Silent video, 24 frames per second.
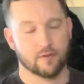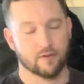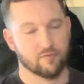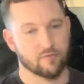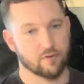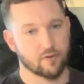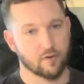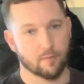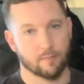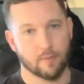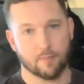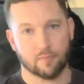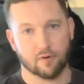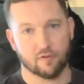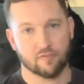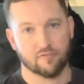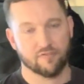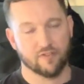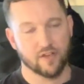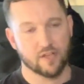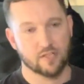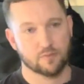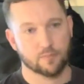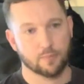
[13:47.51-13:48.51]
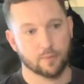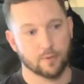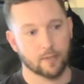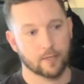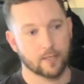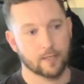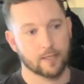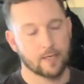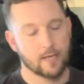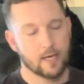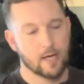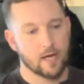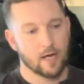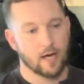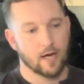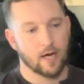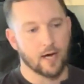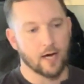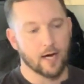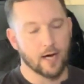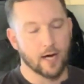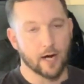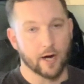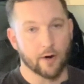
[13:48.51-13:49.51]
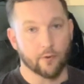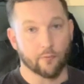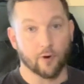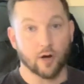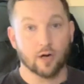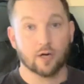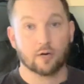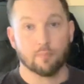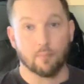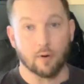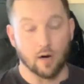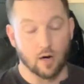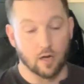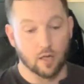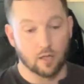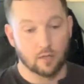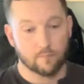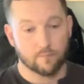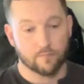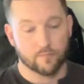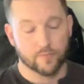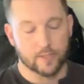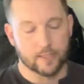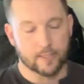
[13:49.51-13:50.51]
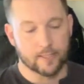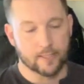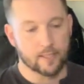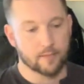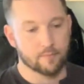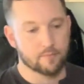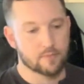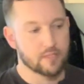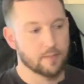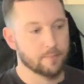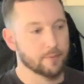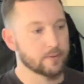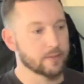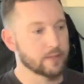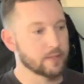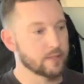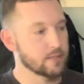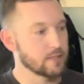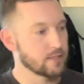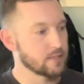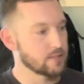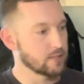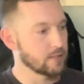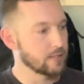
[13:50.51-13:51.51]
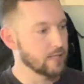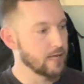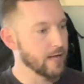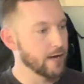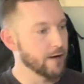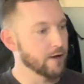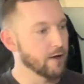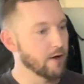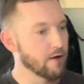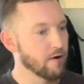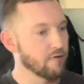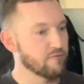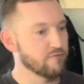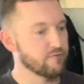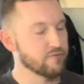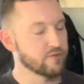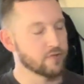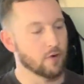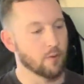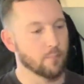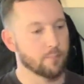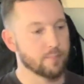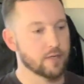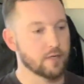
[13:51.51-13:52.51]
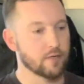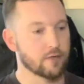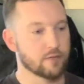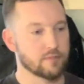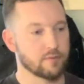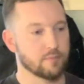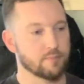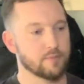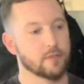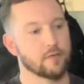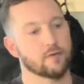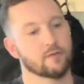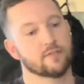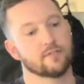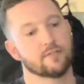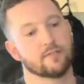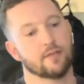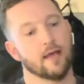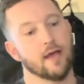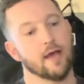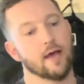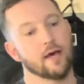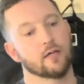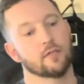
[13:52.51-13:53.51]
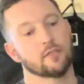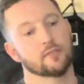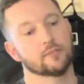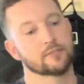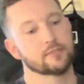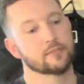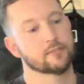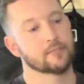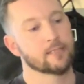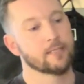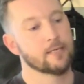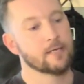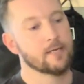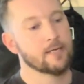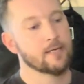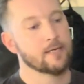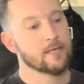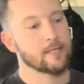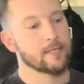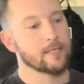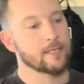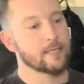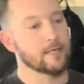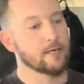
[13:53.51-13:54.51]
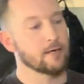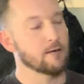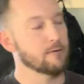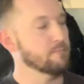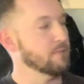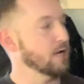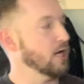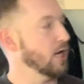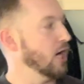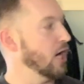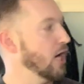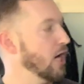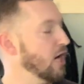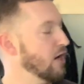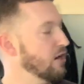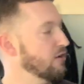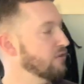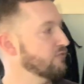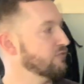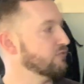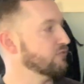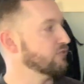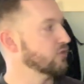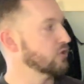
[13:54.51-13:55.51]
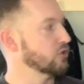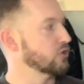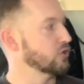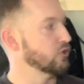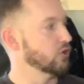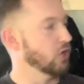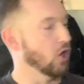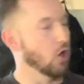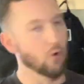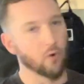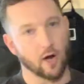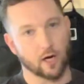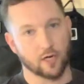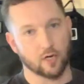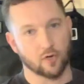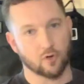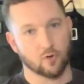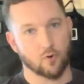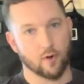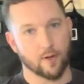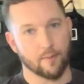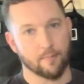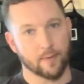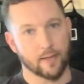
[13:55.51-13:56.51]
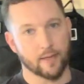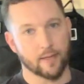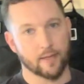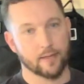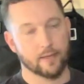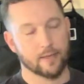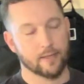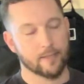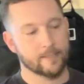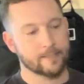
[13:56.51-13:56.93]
If you're a member of Facebook, Ruckmall typically does a lot of peer-to-peer sales of Goruck equipment.